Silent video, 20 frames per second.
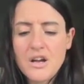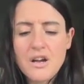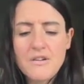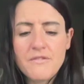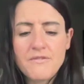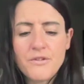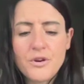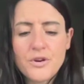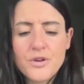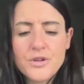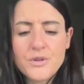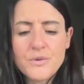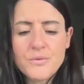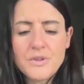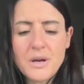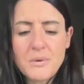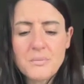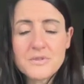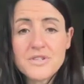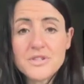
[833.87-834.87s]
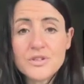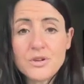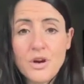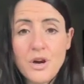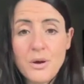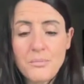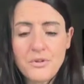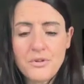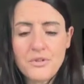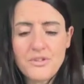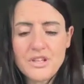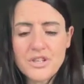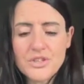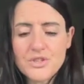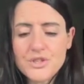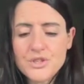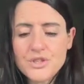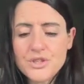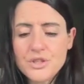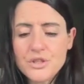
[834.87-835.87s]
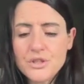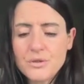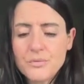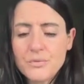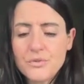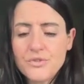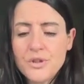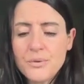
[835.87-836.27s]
For you, that was a normal thing to do.